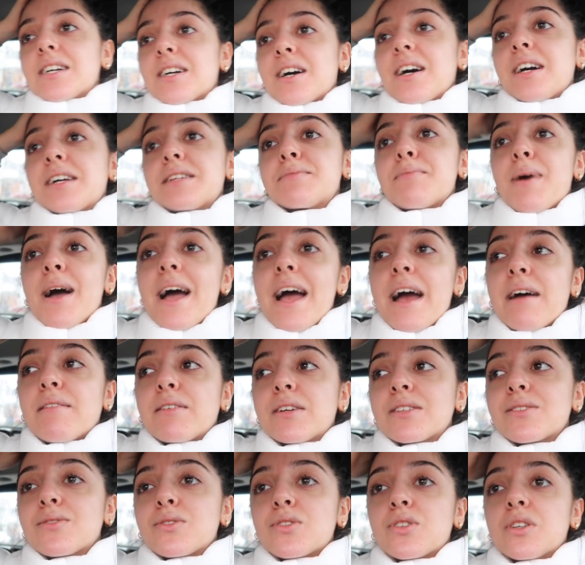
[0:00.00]
Guys, my
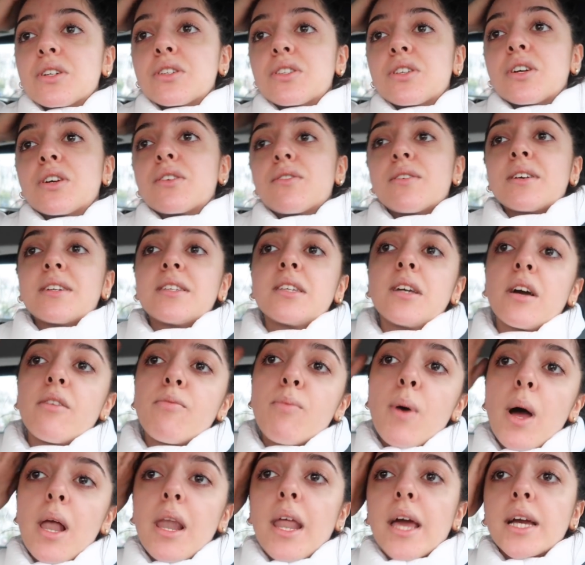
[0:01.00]
hair is also so greasy.
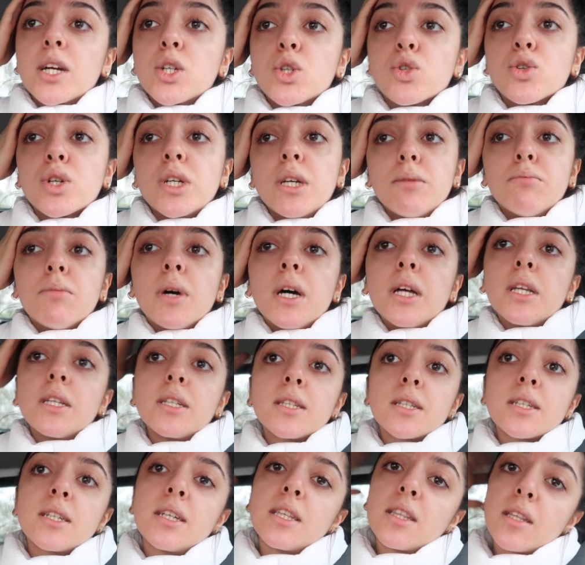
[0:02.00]
I've put like
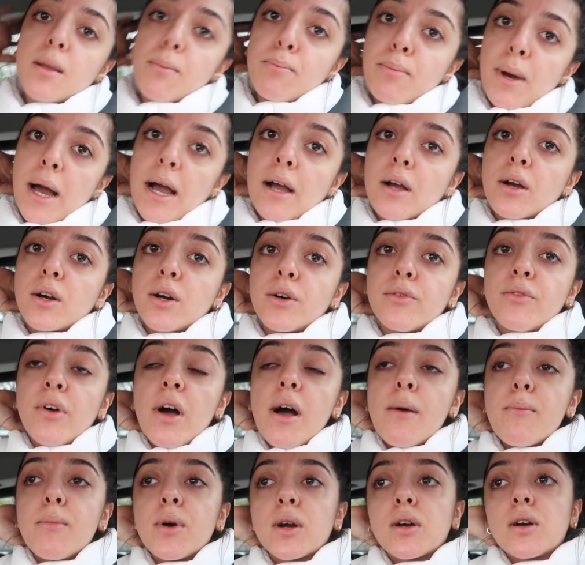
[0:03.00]
treatment in the back of
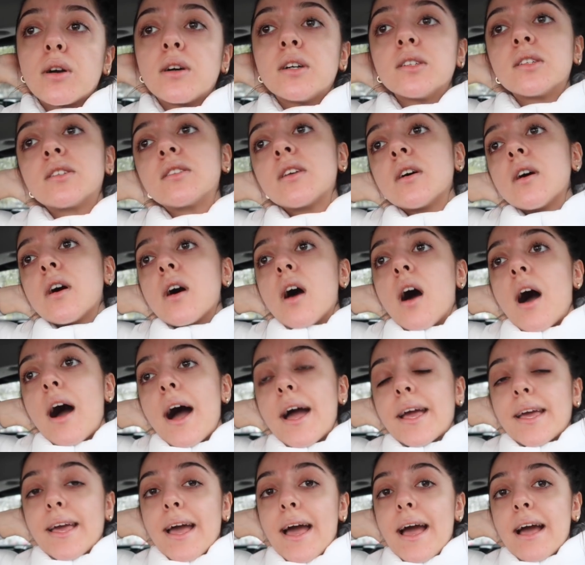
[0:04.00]
it because
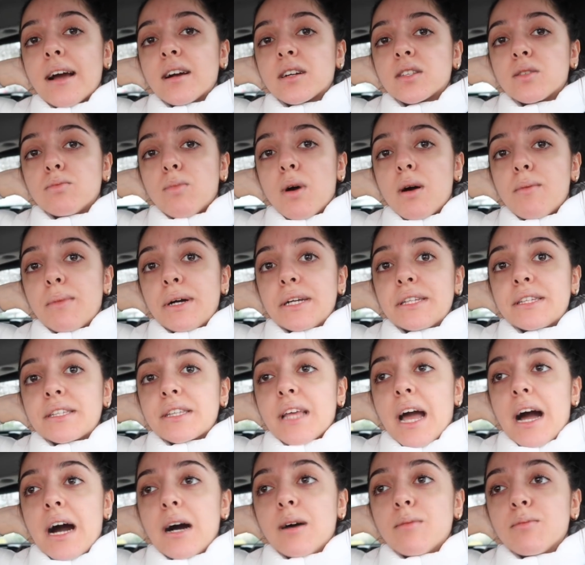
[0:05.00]
I get eczema in my
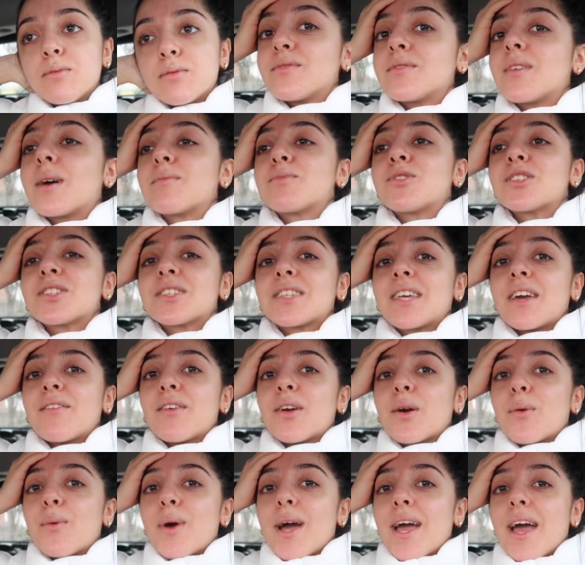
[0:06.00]
scalp. I'm just
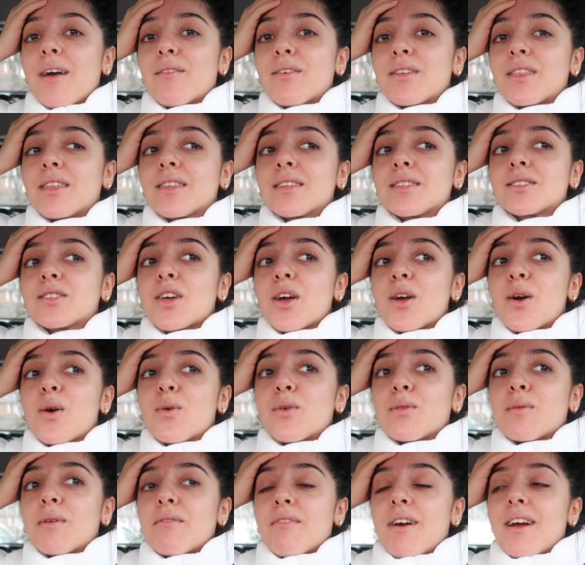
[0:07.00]
giving away everything that's going
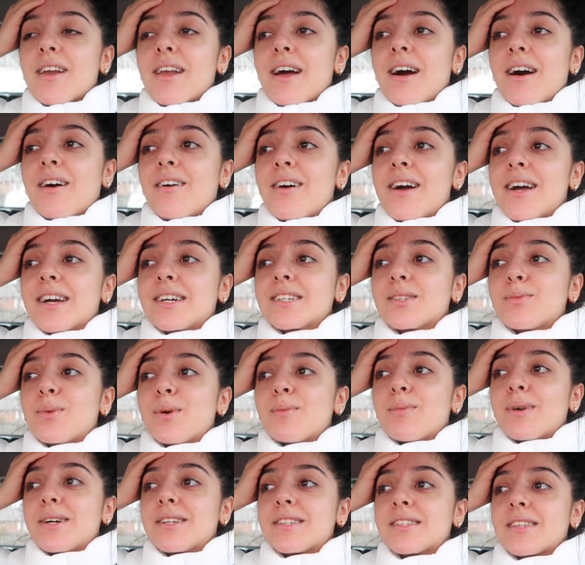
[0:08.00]
on with me right now.
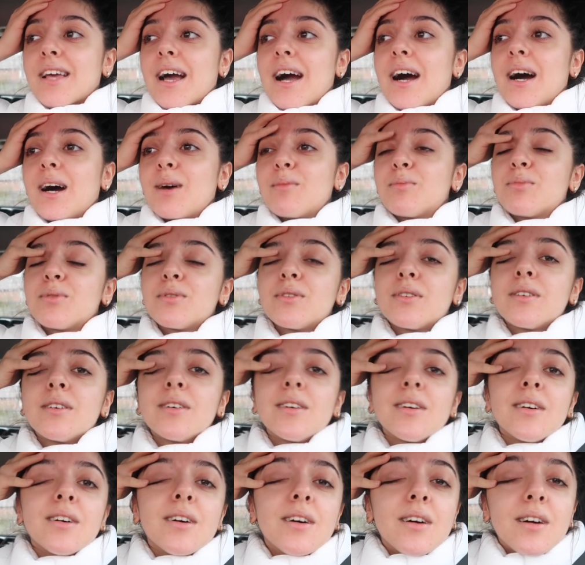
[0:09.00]
Eczema in my scalp,
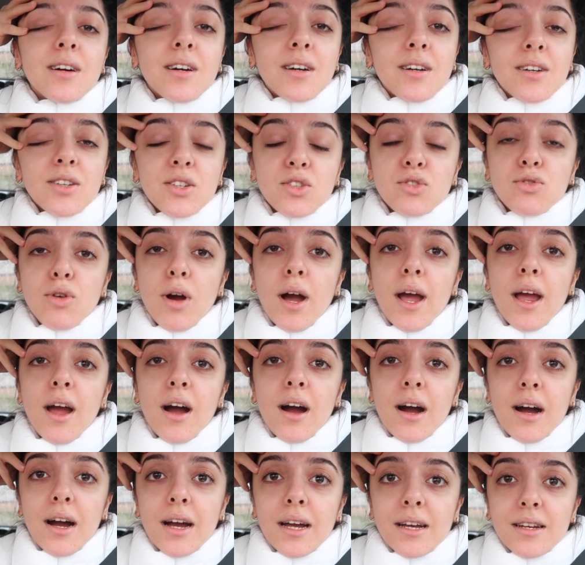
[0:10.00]
dry
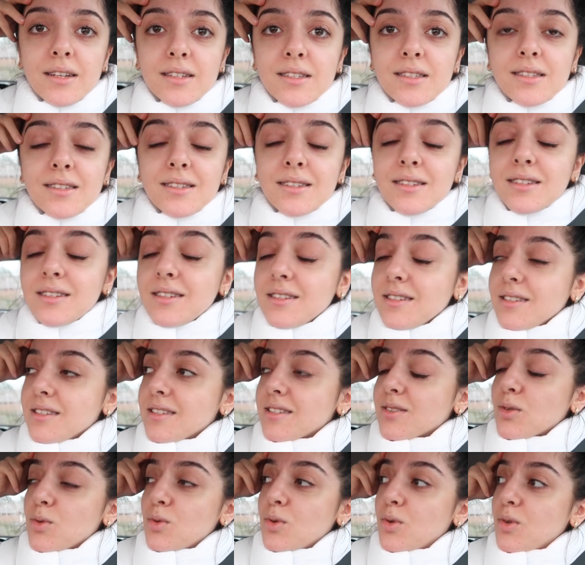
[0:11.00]
eyes,
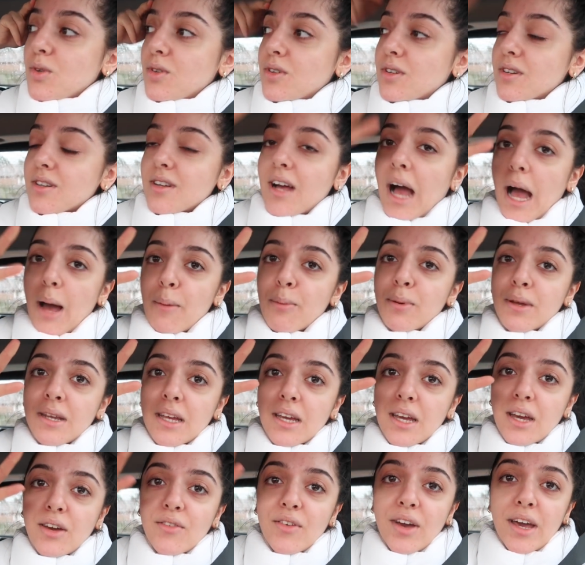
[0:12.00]
it's all
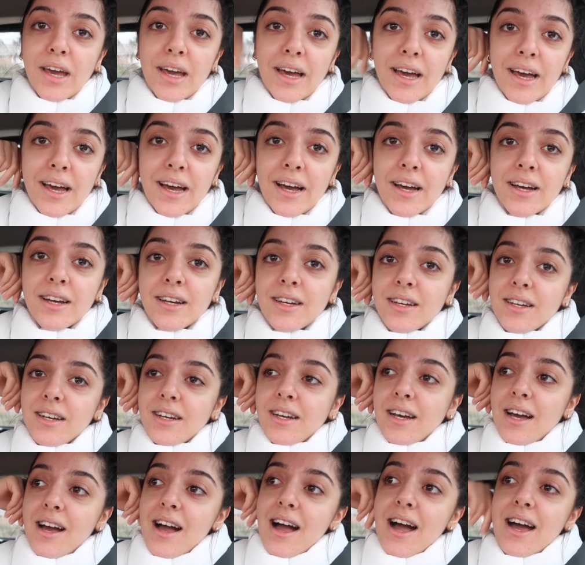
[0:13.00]
happening over here.
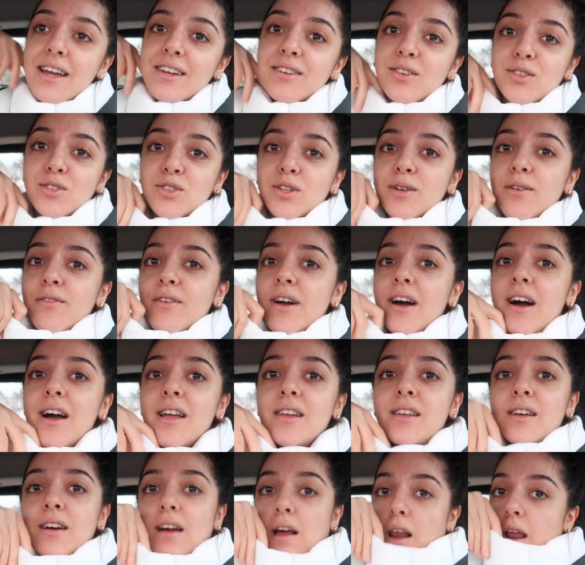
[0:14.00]
And on top of it,
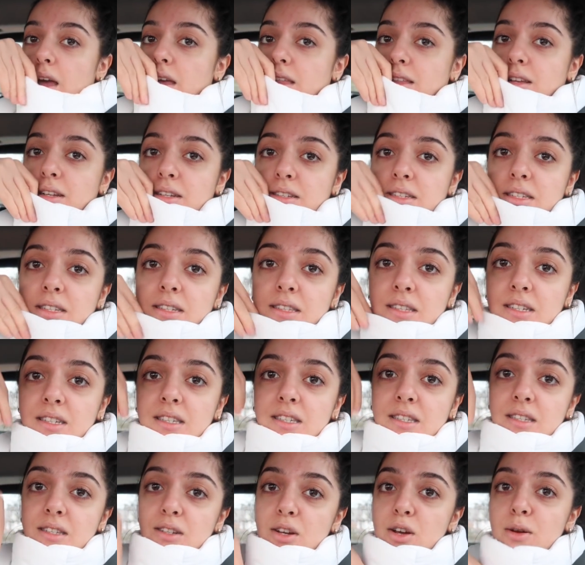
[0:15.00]
I look like this
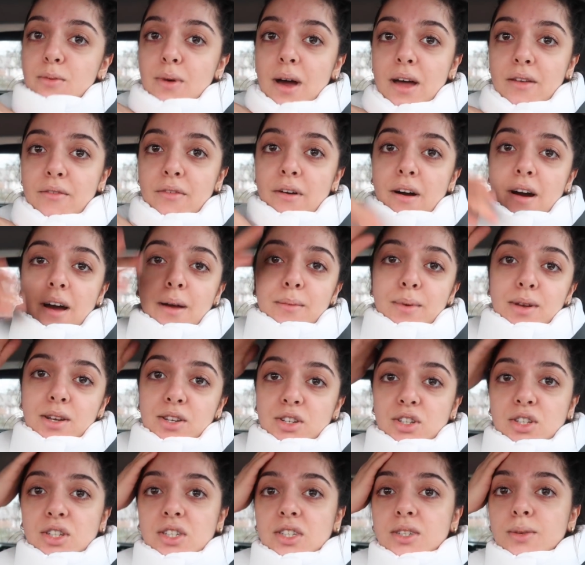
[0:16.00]
snowman vibe.
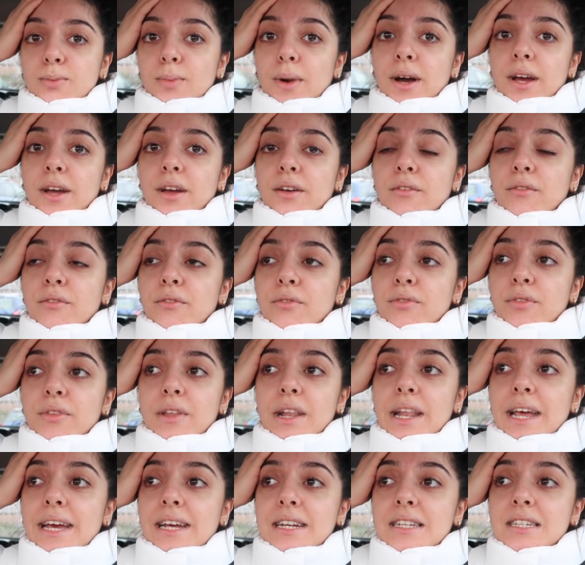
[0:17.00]
It's just my
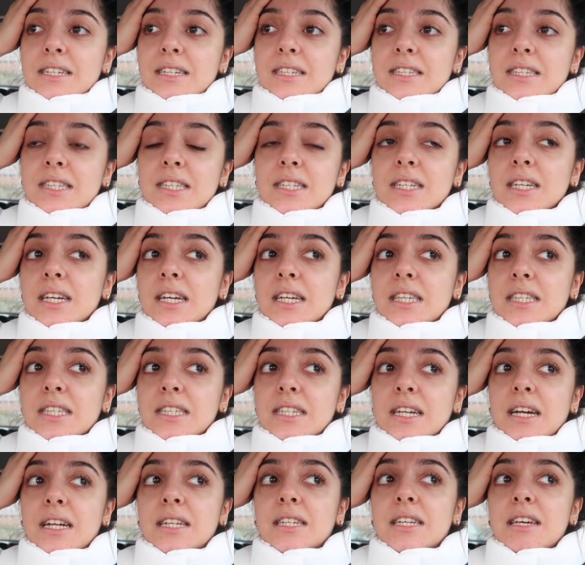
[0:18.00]
latest
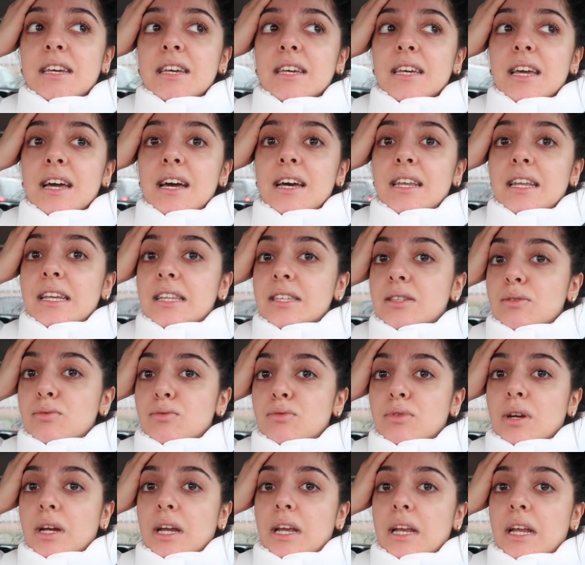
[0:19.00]
aesthetic and it's
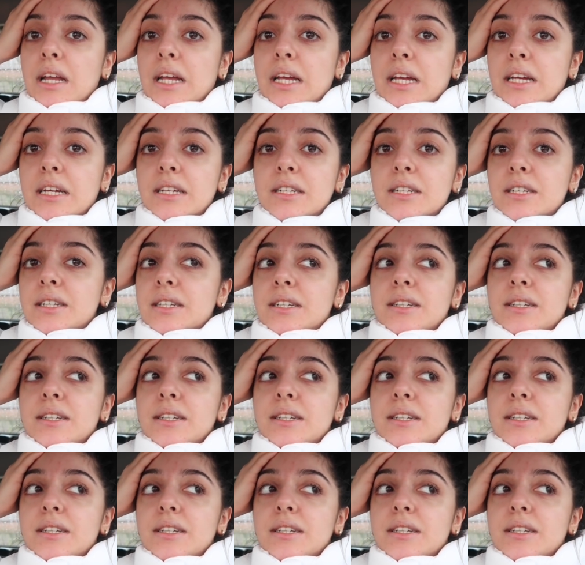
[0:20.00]
really